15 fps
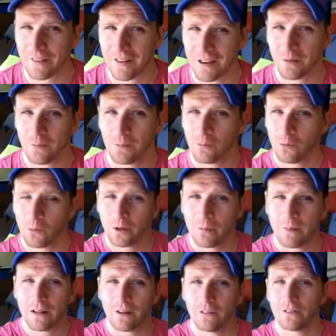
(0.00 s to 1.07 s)
there. And what
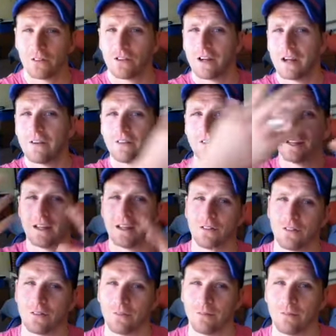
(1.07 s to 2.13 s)
about sharing the
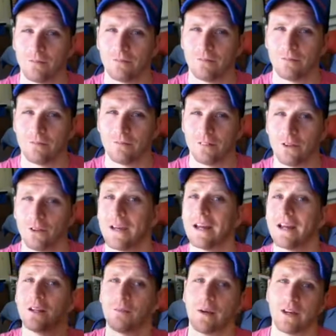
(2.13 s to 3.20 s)
kids from
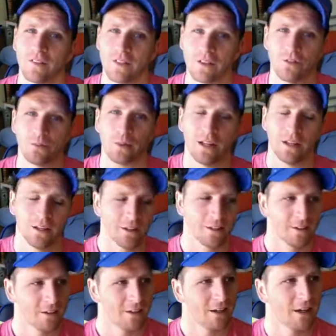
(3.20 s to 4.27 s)
Uganda back this way?
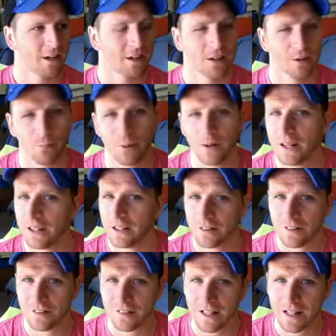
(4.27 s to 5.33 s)
and I completely
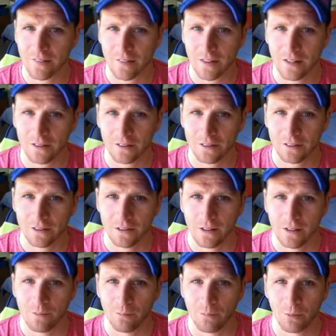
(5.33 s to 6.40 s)
understand that.
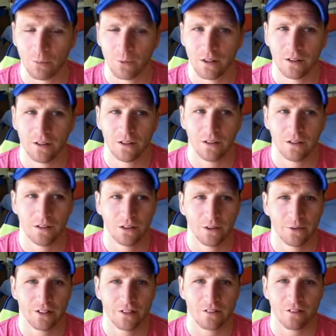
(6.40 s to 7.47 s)
But we, you
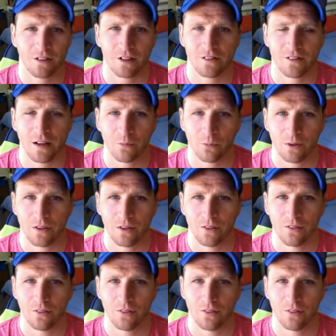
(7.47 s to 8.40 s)
know, I discussed that with